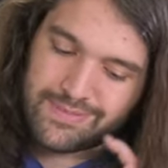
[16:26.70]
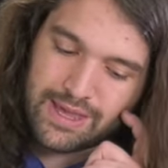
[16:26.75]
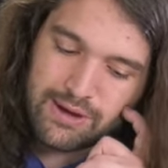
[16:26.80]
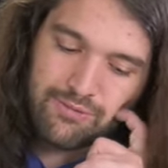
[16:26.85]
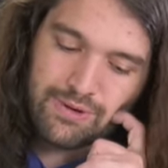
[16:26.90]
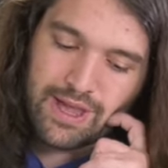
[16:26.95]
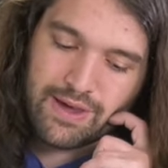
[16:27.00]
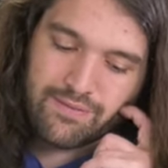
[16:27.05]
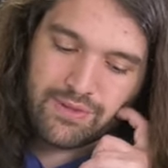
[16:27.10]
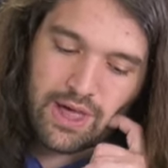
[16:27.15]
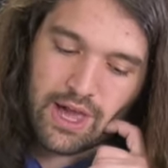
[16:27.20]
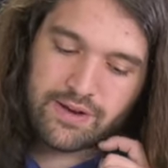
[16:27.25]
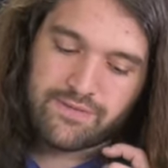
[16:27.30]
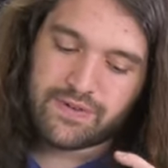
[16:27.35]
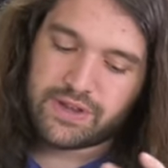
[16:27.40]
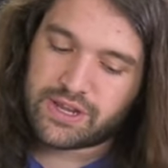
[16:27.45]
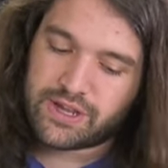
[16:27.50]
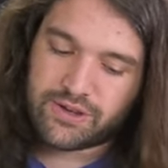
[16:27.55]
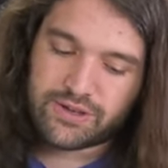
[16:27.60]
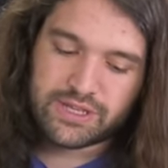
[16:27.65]
uh, we have a lot of
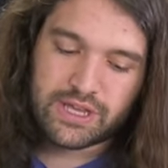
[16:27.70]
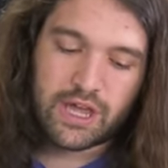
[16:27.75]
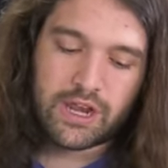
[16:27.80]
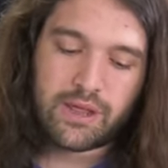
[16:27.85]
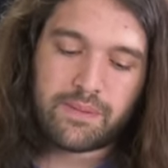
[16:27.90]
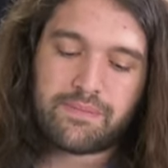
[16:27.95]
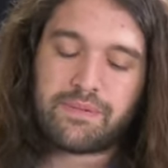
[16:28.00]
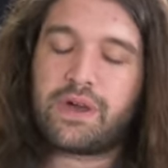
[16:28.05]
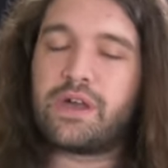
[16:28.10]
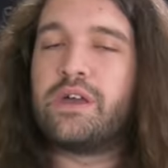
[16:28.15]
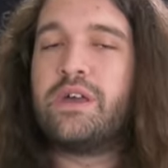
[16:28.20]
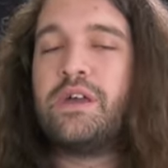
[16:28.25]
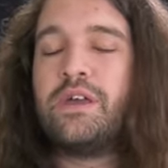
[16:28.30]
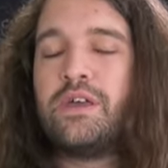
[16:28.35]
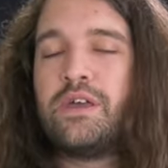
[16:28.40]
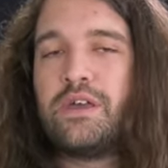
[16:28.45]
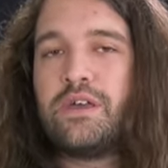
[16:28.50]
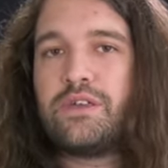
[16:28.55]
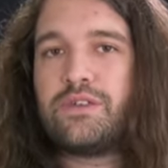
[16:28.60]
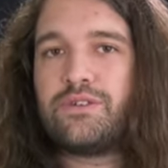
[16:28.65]
videos on it, but
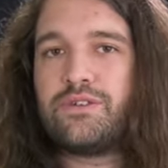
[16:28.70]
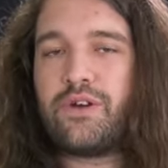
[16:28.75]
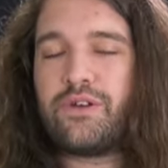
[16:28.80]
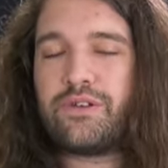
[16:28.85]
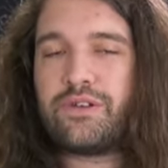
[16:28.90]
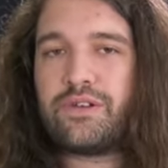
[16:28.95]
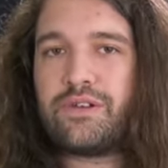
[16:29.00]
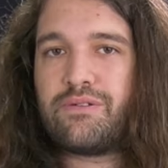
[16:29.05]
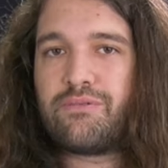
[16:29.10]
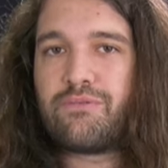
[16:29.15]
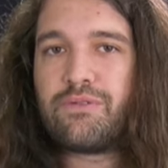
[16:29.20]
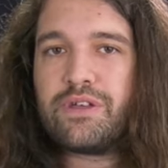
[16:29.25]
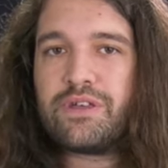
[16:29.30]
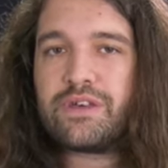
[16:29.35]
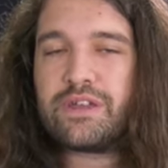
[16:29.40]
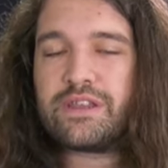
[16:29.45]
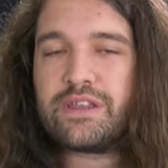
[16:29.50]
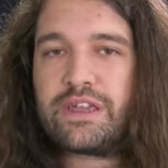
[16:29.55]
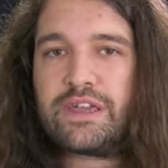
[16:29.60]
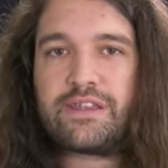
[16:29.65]
you don't
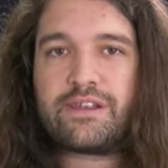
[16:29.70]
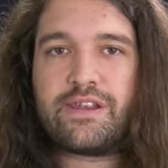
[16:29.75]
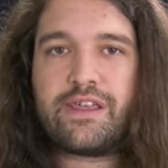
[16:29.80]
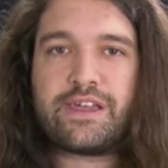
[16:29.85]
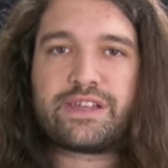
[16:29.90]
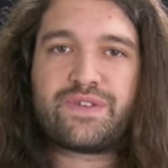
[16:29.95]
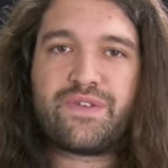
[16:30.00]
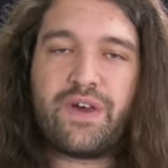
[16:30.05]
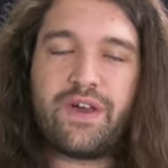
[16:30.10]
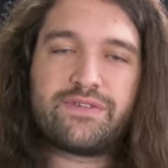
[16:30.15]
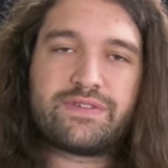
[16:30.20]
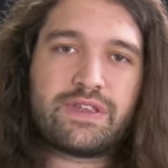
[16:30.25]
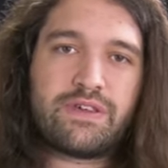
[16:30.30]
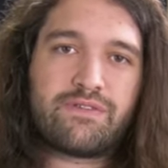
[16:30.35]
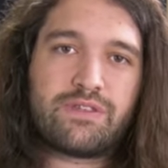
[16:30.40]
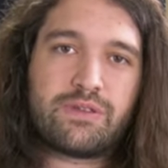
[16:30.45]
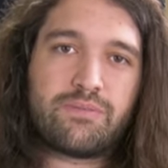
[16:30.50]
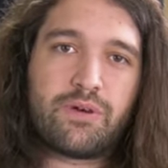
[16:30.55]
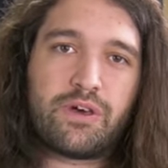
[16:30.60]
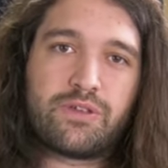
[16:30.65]
really need an
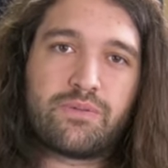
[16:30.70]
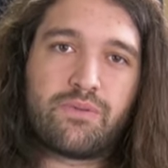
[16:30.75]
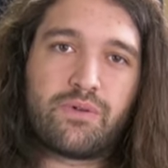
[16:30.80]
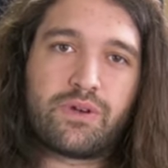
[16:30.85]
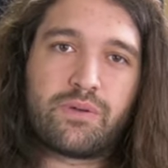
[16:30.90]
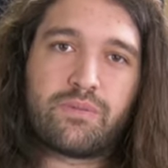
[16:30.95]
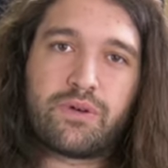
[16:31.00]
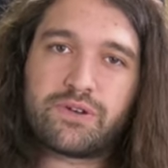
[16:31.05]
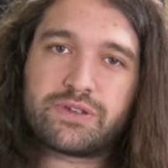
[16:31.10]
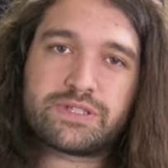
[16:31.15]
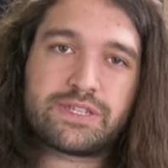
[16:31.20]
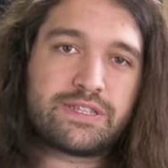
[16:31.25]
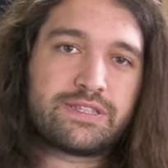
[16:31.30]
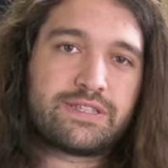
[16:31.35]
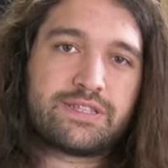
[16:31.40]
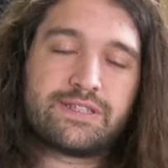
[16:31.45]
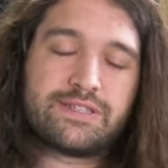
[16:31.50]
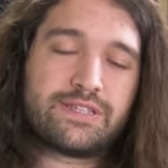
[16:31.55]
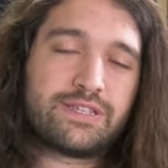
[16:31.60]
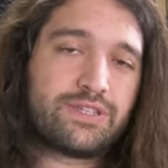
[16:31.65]
X570 motherboard. In most
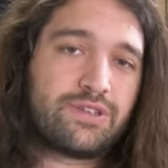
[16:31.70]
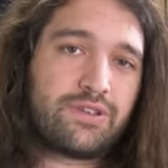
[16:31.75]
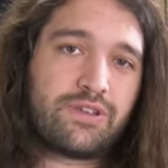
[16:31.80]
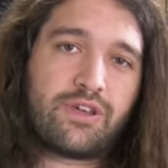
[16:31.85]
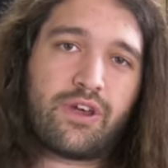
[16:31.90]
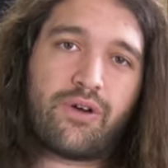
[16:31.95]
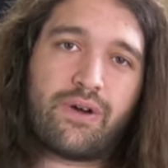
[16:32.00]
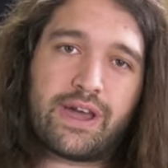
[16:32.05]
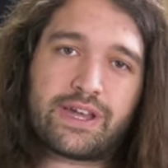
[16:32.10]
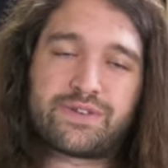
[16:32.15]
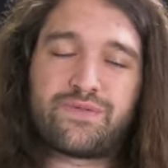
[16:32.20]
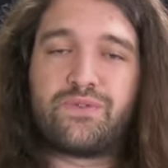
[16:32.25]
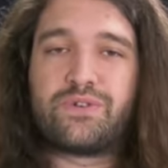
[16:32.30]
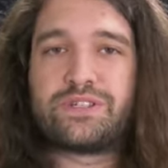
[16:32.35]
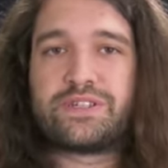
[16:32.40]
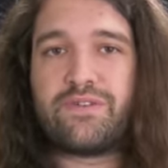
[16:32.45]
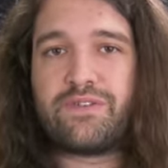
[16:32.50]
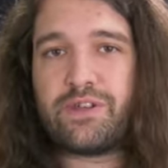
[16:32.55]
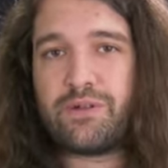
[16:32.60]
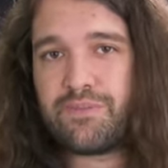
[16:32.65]
instances, you go
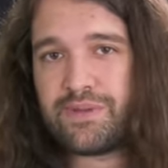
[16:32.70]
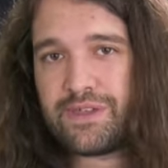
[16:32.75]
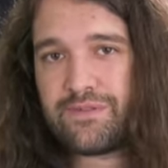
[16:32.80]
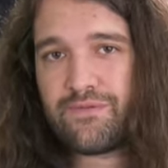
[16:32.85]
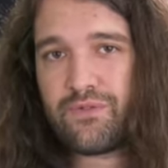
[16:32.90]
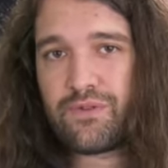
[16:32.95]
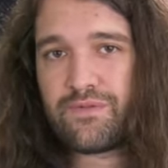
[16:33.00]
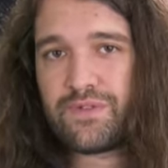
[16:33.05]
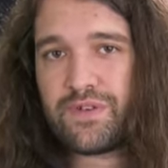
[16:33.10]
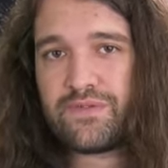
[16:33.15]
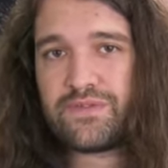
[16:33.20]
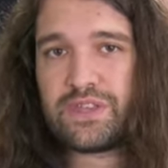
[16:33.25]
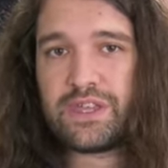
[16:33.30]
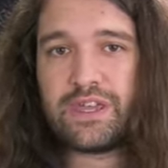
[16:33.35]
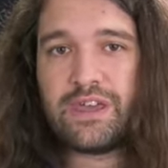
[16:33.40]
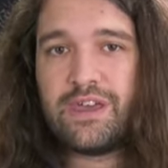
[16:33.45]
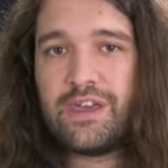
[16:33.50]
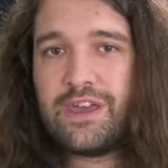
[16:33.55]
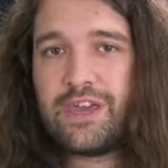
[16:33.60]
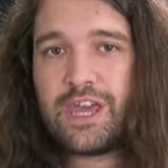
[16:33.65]
X470 or
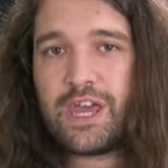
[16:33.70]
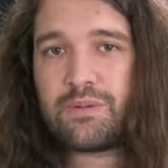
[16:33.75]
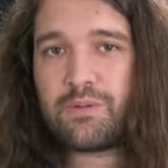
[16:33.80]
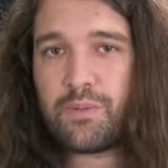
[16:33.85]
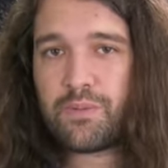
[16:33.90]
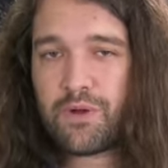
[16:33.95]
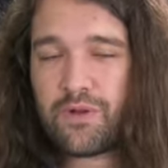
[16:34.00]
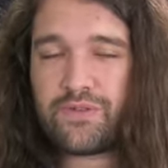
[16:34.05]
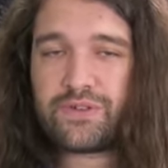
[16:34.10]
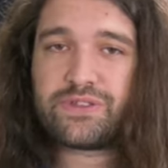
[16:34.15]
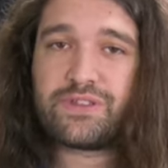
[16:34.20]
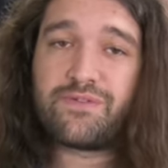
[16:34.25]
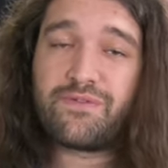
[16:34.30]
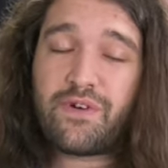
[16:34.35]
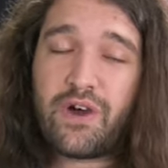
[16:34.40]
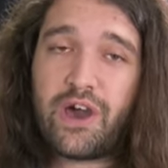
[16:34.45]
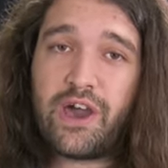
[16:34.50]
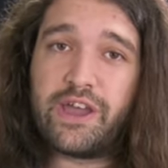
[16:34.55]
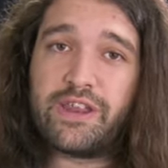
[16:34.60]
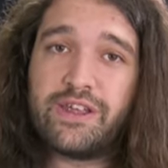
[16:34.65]
B450 and be perfectly
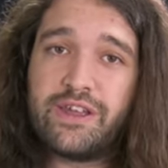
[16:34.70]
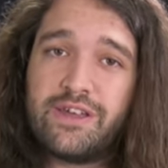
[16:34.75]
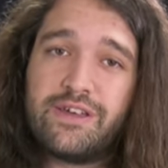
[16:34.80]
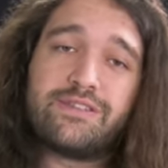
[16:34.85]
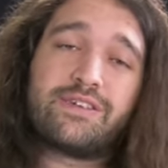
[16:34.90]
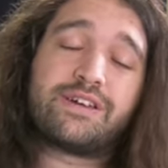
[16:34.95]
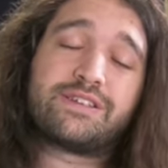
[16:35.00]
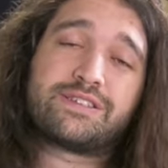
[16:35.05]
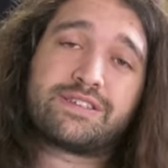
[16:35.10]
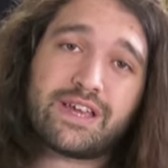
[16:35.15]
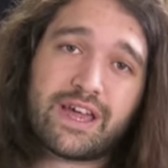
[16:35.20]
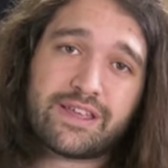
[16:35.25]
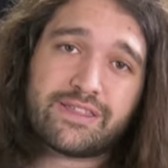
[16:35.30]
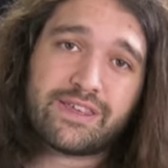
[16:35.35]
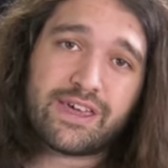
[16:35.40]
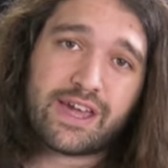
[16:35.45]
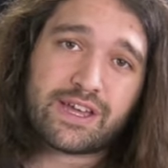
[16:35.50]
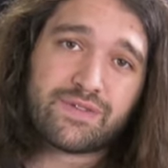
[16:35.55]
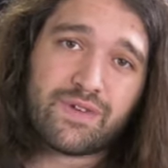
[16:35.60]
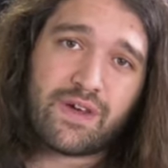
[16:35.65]
fine. That said,
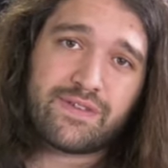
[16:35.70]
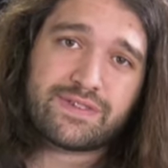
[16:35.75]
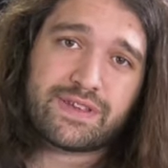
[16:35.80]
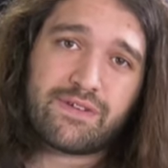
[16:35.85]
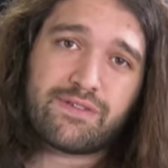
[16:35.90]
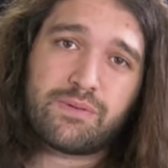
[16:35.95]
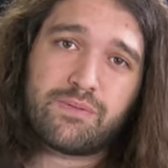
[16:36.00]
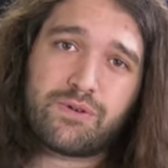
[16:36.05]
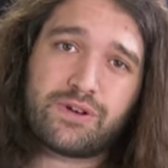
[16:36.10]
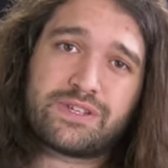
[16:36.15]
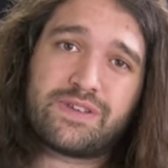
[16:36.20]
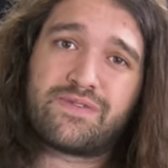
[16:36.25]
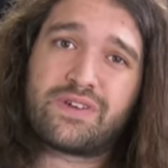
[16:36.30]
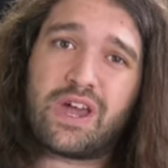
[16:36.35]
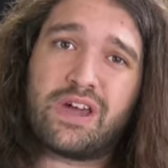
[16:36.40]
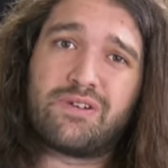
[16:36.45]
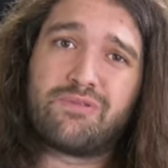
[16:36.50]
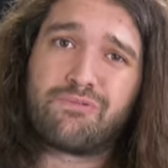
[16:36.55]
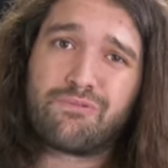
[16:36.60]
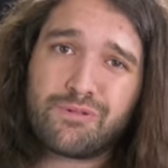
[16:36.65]
the X570 boards have
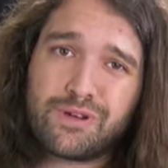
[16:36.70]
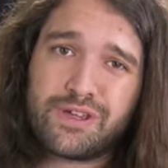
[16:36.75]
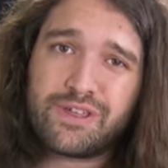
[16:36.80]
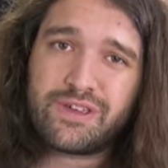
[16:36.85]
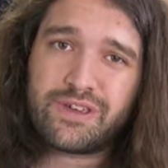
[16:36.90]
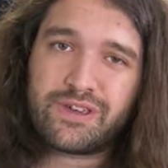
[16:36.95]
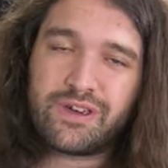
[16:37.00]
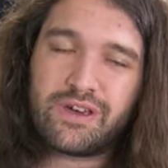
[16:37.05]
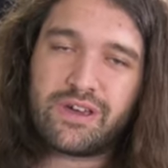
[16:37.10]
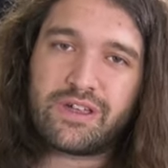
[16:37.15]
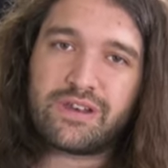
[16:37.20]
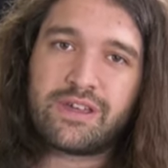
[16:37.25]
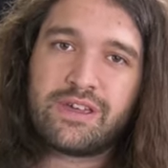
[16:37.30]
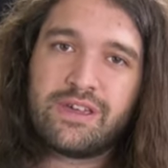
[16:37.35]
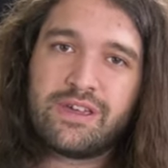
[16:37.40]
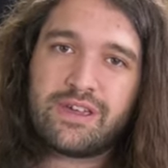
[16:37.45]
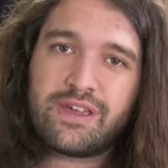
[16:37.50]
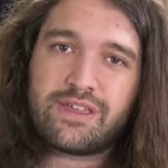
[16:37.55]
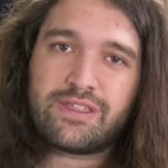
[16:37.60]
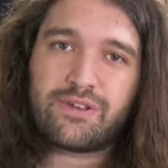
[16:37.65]
gotten really good,
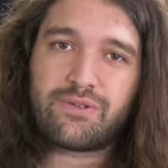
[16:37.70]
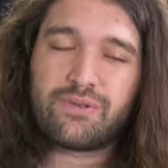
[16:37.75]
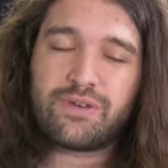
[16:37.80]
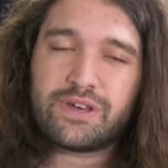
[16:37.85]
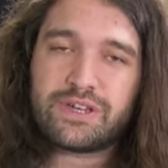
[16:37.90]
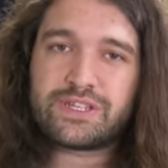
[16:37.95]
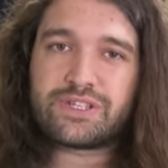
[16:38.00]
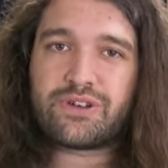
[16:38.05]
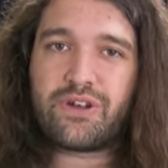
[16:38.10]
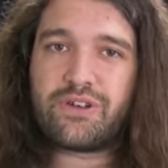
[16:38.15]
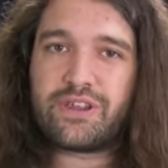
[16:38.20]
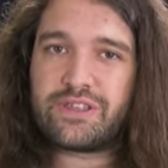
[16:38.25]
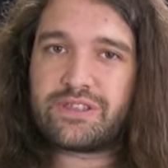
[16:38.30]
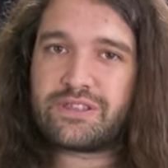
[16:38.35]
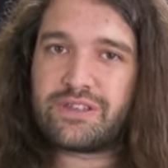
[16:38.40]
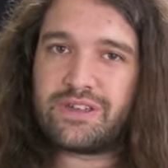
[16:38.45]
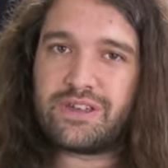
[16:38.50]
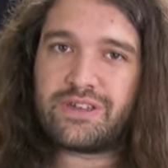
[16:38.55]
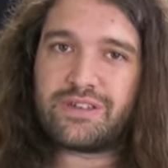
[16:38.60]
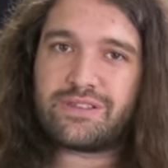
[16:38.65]
and they're really starting
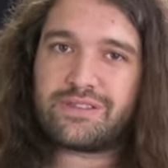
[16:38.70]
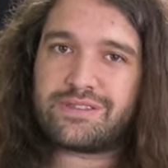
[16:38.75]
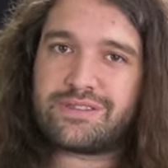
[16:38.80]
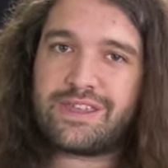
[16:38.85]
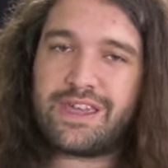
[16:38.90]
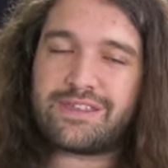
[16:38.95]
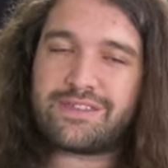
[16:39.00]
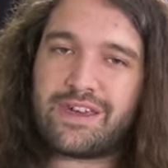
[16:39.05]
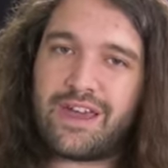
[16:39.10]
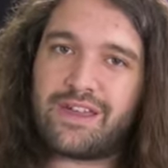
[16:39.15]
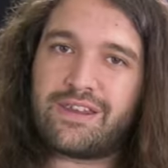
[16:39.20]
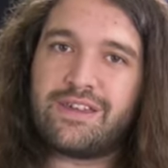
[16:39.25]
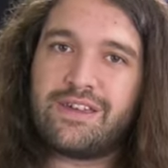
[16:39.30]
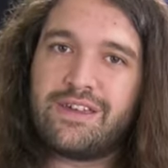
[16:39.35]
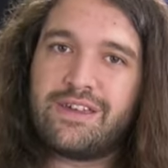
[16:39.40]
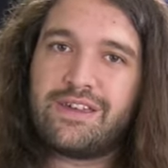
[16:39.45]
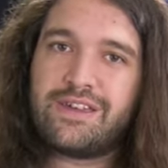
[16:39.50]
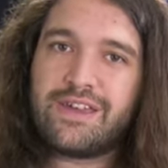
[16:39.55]
to take that